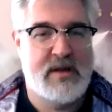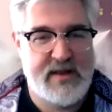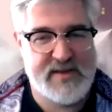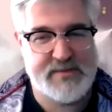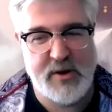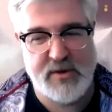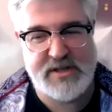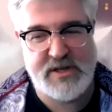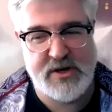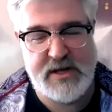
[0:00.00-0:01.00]
If a speaker
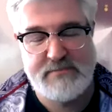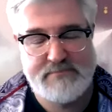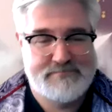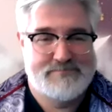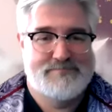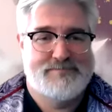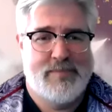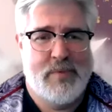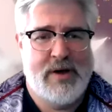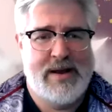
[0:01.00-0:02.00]
wasn't good,
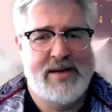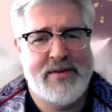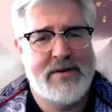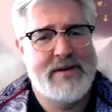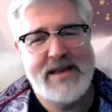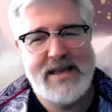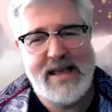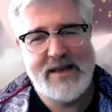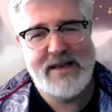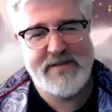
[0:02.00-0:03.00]
whatever.
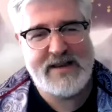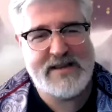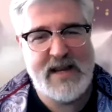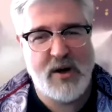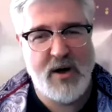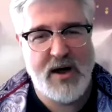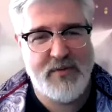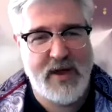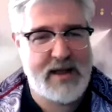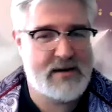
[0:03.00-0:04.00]
If an event didn't go off
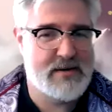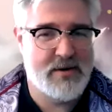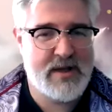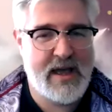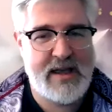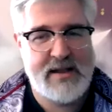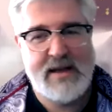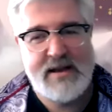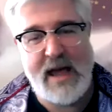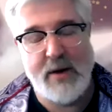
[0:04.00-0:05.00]
right, okay.
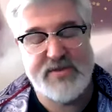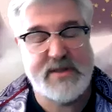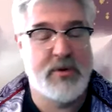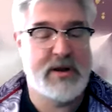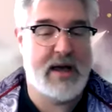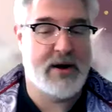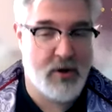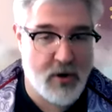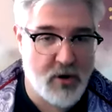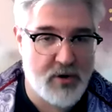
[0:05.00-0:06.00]
Now, if someone got
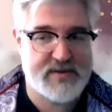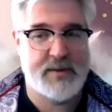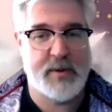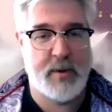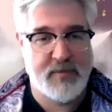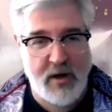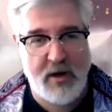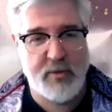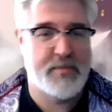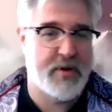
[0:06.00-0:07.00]
hurt or something went
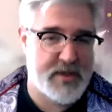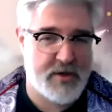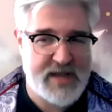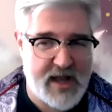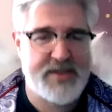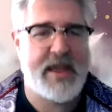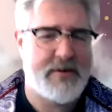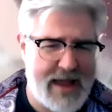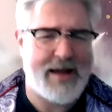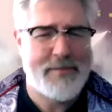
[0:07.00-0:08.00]
wrong, we burned the hotel down.
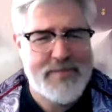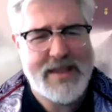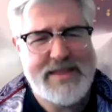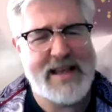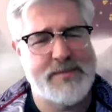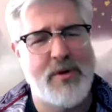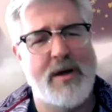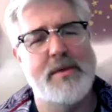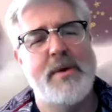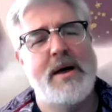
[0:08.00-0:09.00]
Yeah, that's a
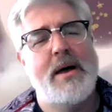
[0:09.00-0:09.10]
problem.